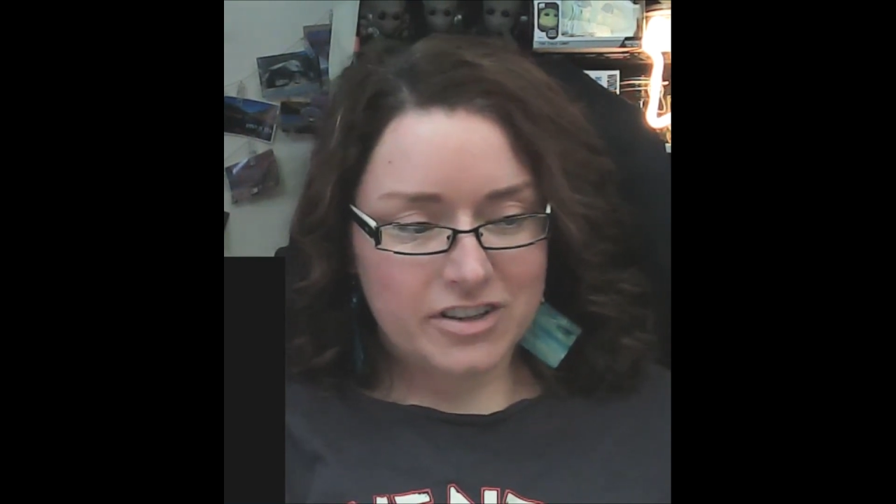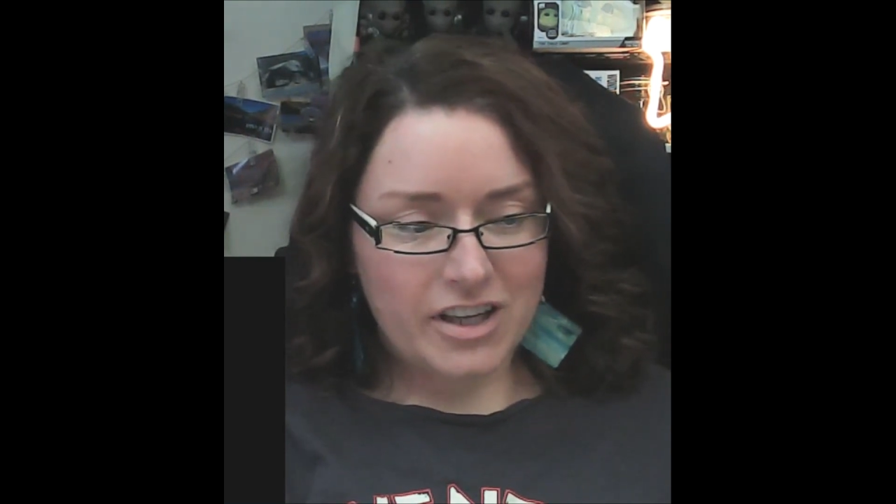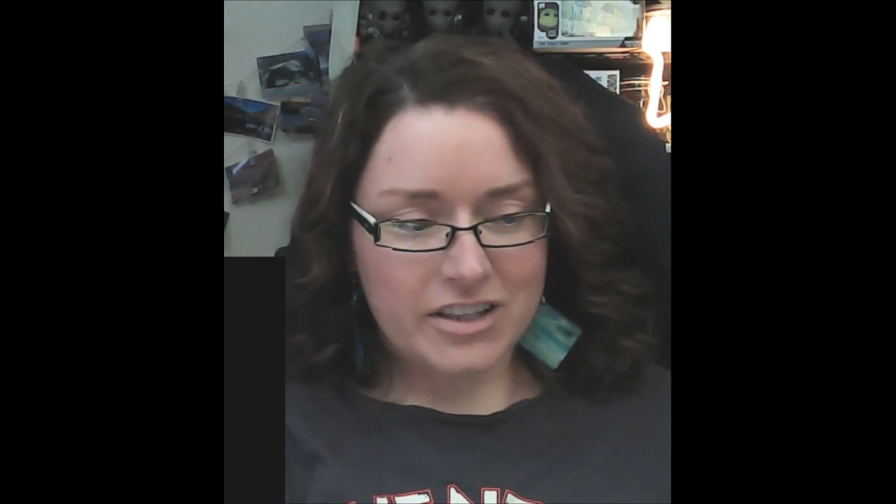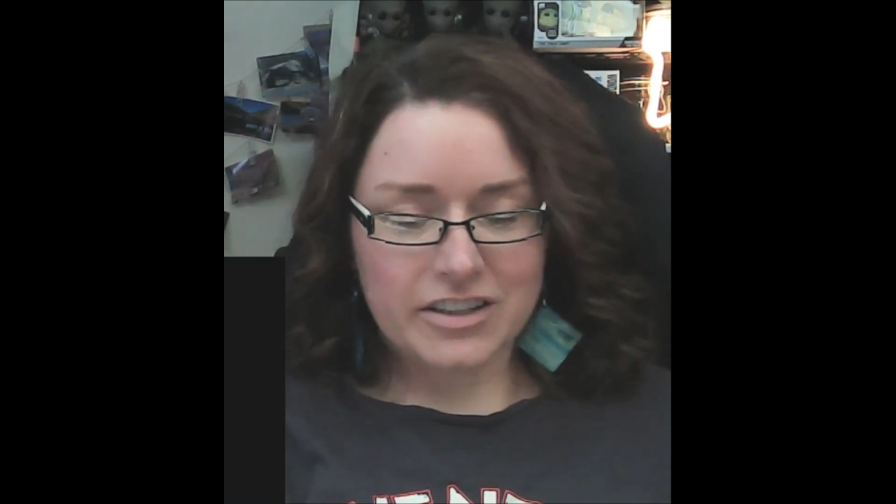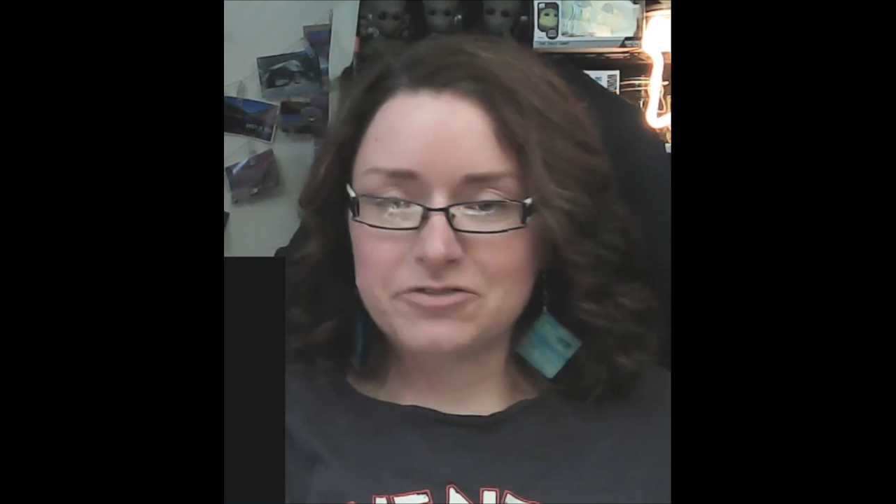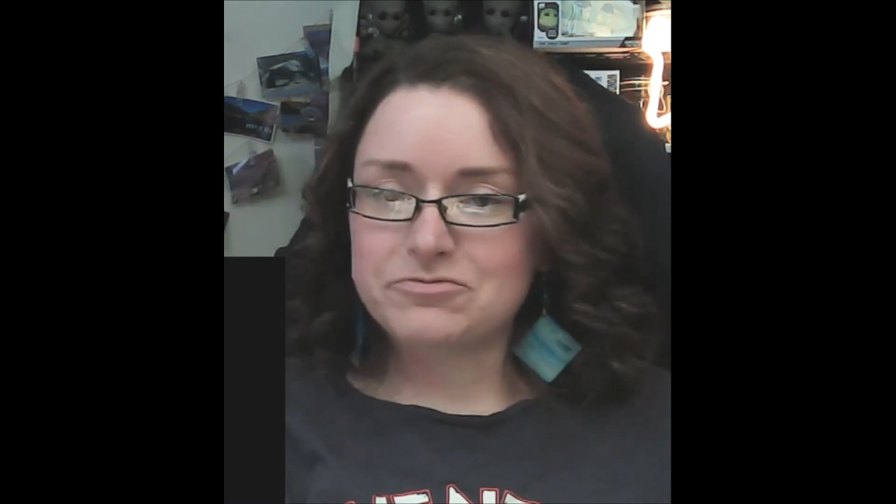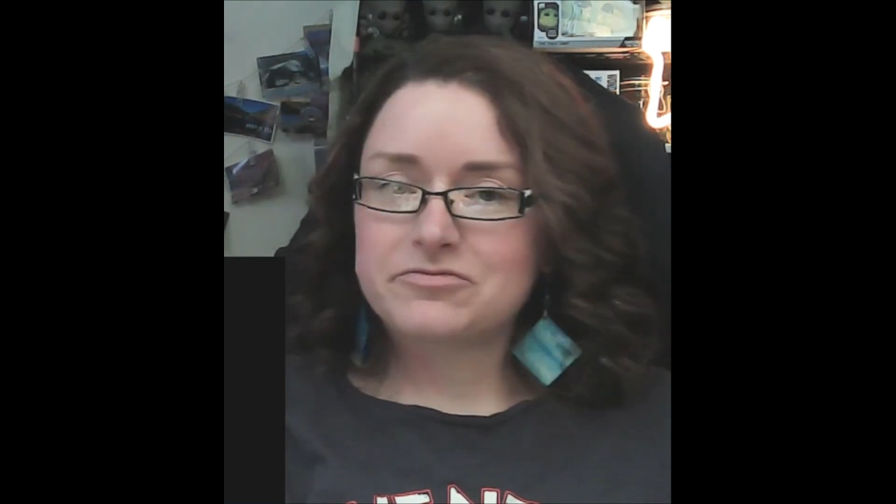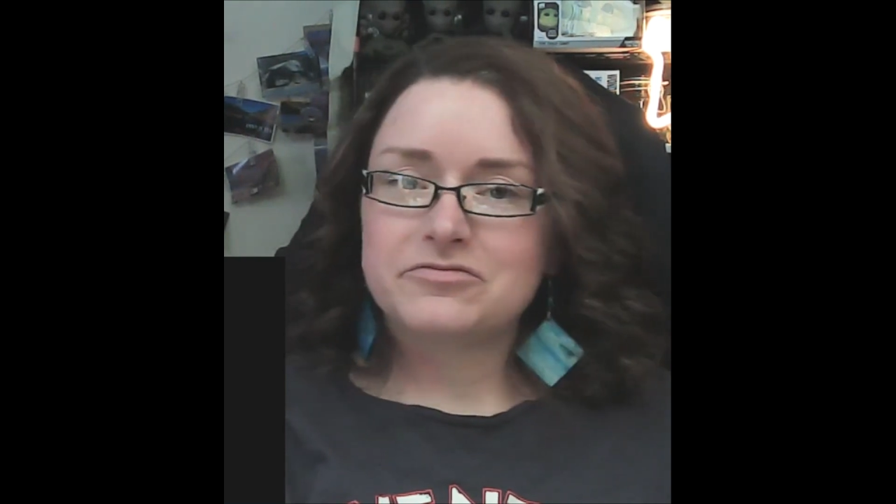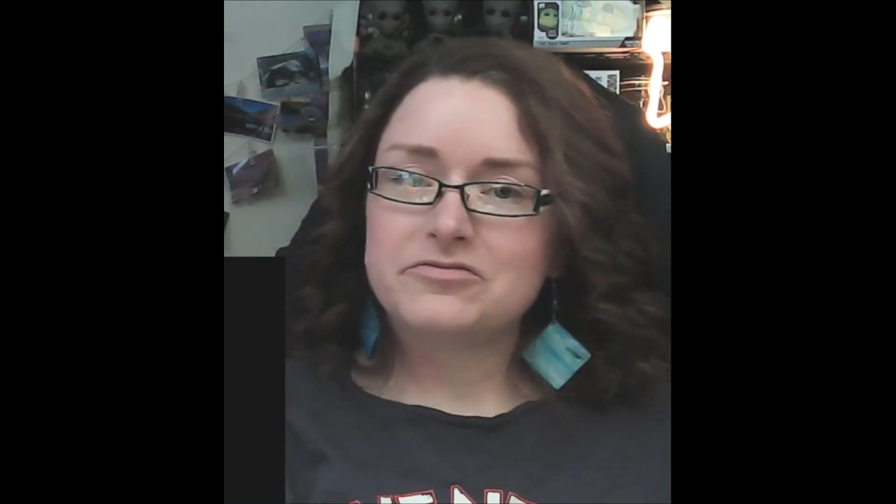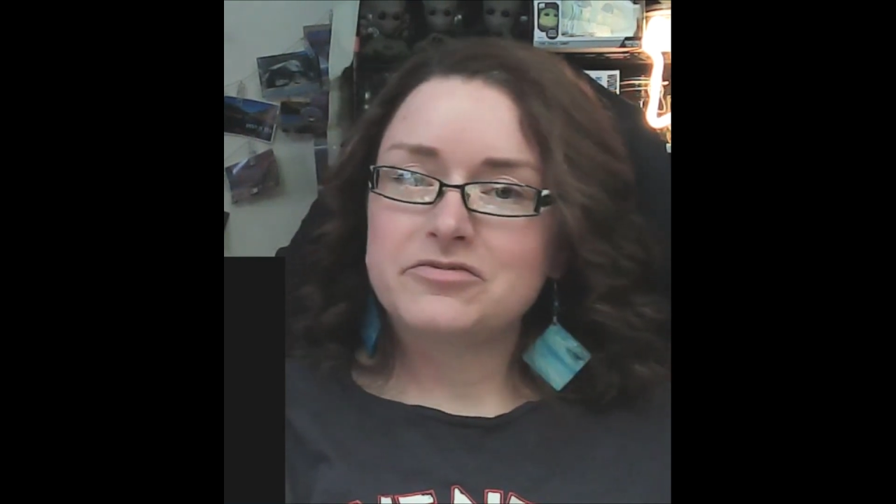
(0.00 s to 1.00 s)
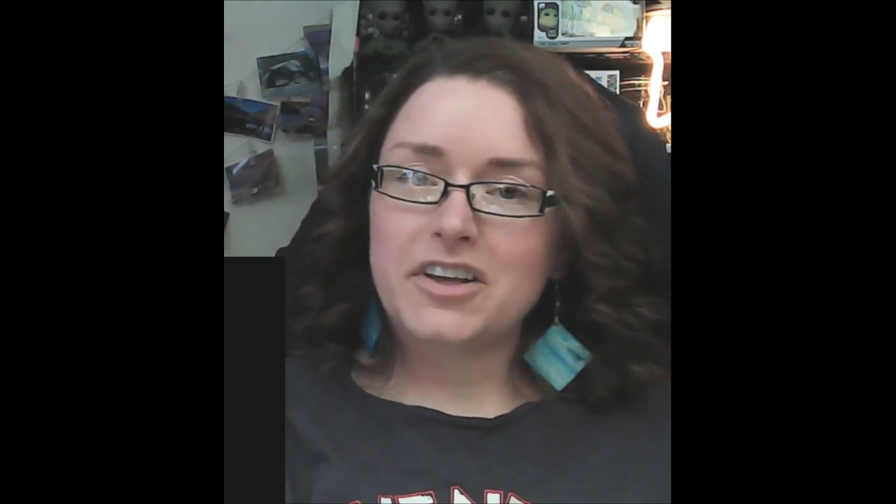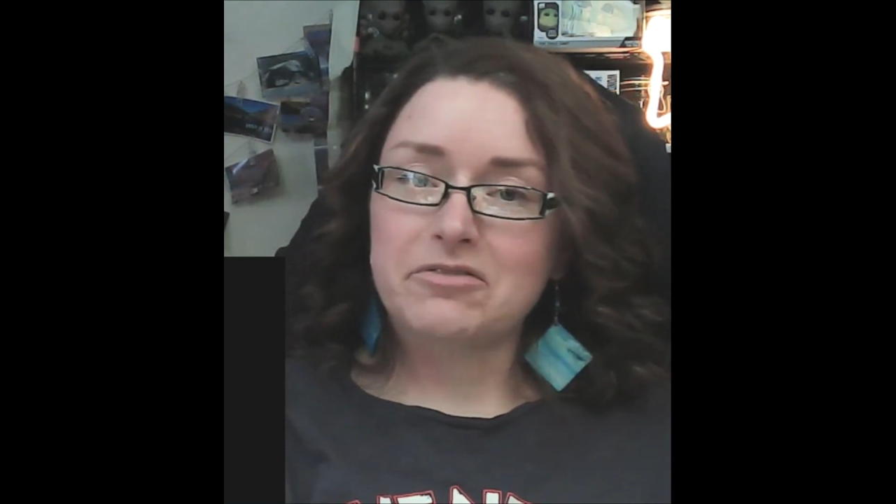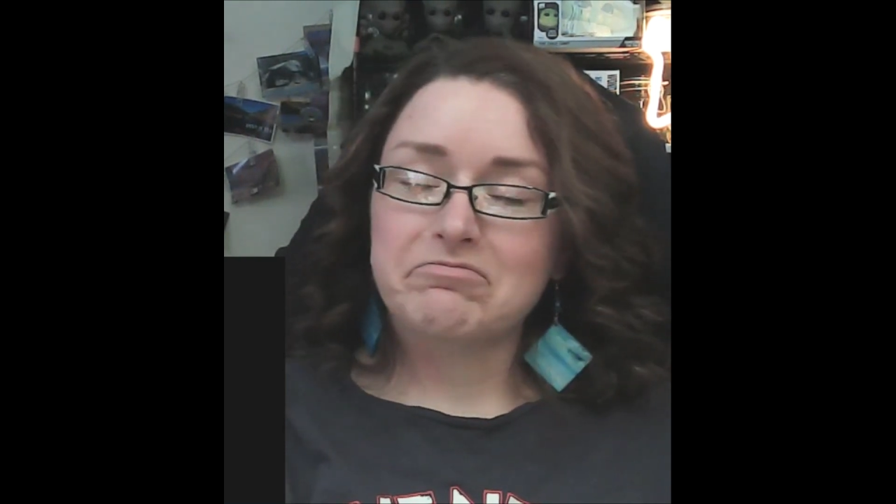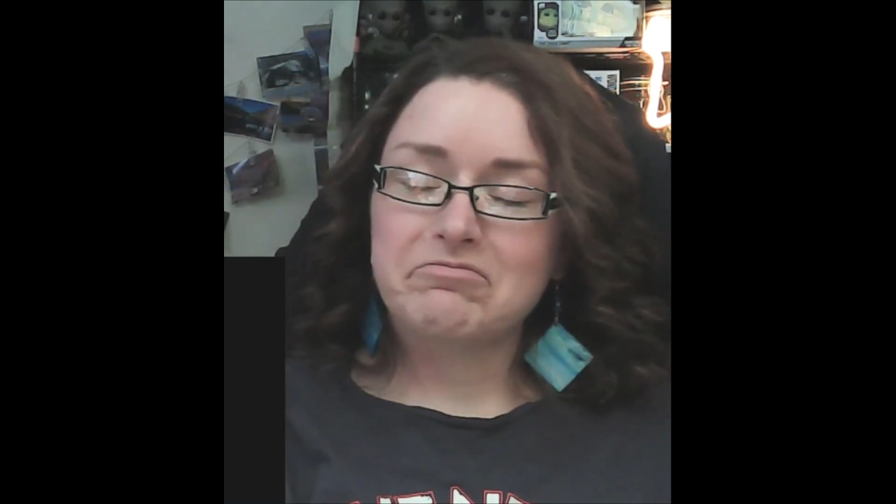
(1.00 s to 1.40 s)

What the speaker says: And yeah,